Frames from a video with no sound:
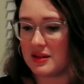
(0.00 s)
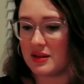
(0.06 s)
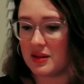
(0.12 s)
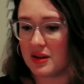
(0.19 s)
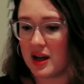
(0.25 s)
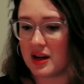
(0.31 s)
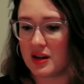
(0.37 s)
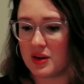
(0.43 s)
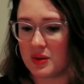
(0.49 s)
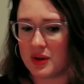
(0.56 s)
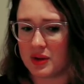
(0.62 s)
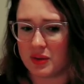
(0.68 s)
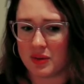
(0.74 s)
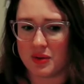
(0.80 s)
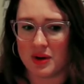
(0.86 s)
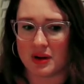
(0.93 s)
kind of going
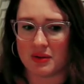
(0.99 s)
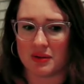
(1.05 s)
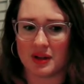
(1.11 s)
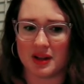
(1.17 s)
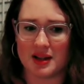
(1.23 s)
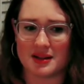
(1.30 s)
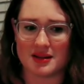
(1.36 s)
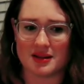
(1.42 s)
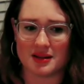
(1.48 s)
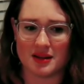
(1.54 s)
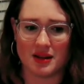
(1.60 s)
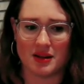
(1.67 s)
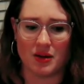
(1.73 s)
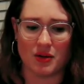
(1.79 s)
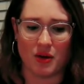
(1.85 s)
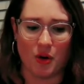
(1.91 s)
through I realized
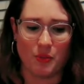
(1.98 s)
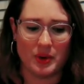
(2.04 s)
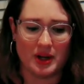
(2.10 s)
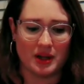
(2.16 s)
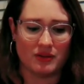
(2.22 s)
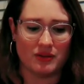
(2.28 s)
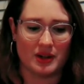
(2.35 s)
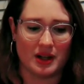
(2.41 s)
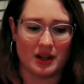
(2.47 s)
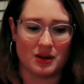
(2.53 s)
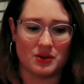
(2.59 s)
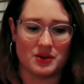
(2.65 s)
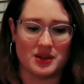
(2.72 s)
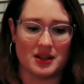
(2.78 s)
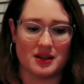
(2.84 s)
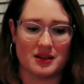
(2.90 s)
opening
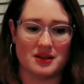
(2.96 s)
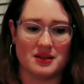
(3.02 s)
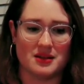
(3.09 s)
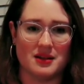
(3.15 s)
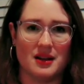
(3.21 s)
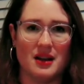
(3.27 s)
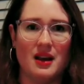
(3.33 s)
videos is